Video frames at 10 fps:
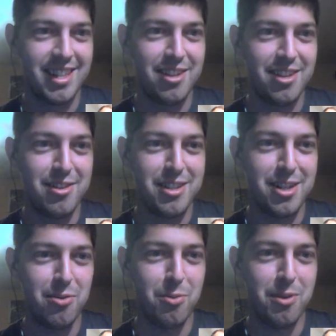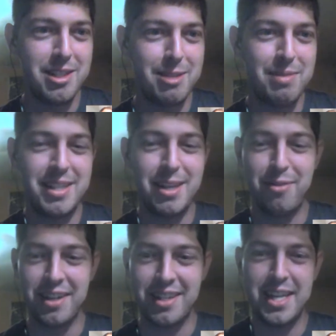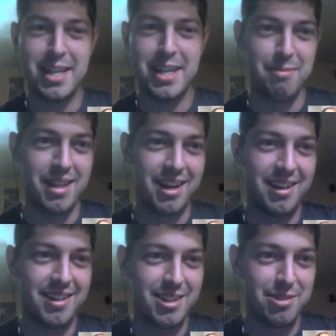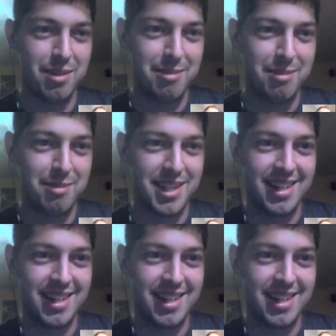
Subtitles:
There is no one specific team there, is what I'm saying.